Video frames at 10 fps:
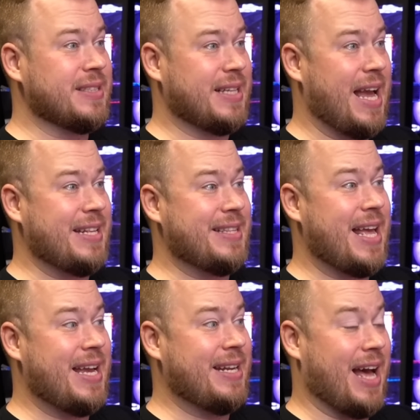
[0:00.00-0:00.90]
and
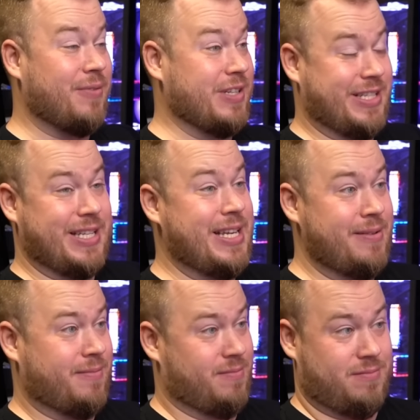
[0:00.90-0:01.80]
then I will see
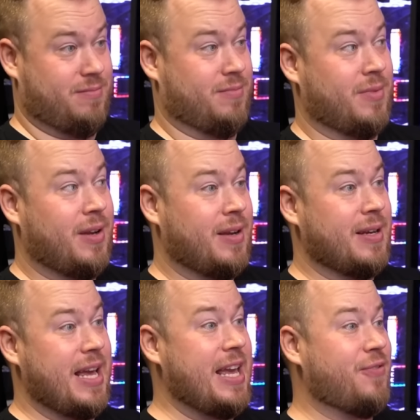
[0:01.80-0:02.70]

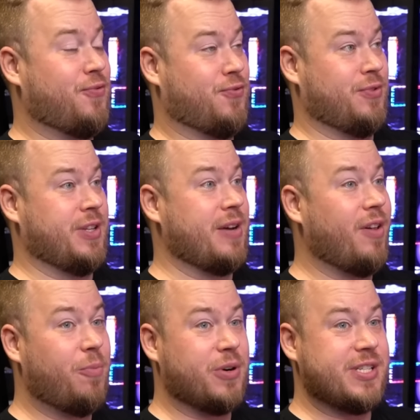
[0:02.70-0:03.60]
if the
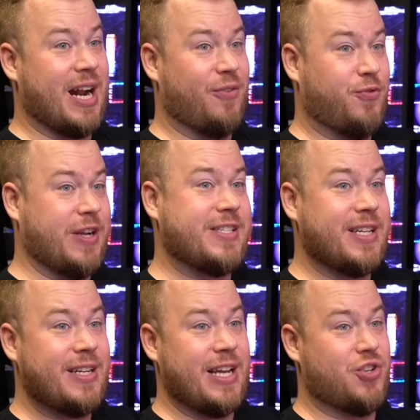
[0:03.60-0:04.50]
developers are
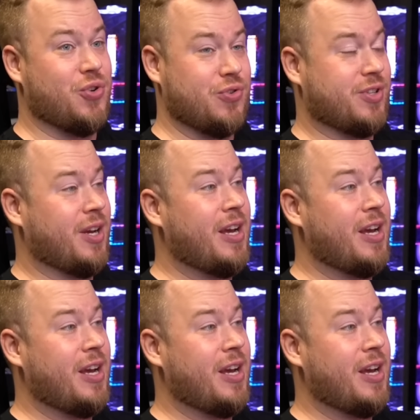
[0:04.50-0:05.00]
fixing the issues.